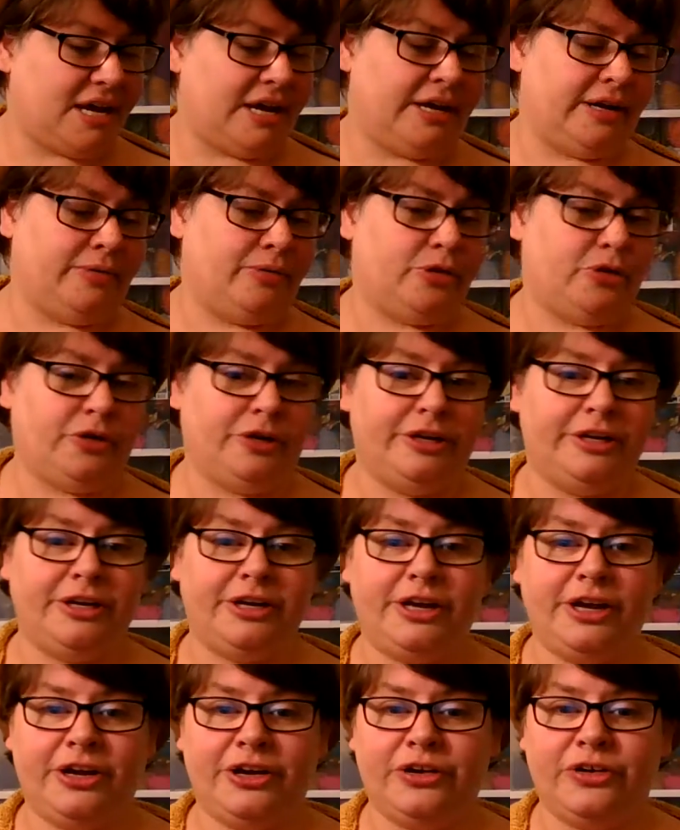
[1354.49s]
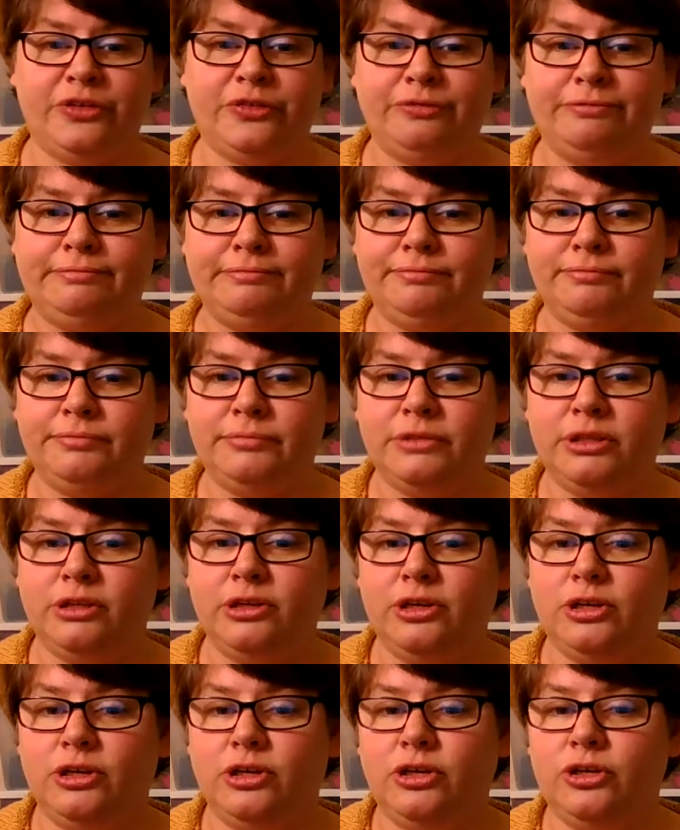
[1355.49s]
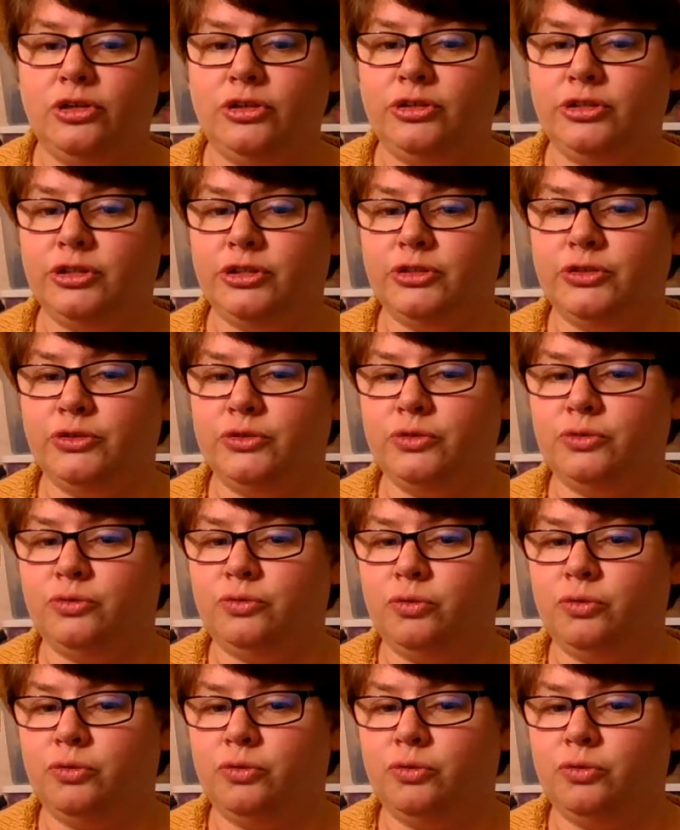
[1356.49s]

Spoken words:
I'm going to go to